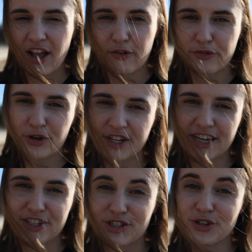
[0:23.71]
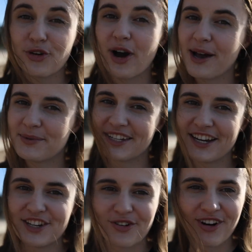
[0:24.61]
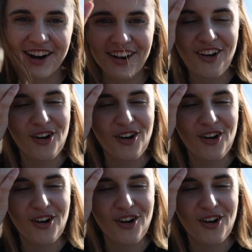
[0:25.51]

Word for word: California to upstate New York,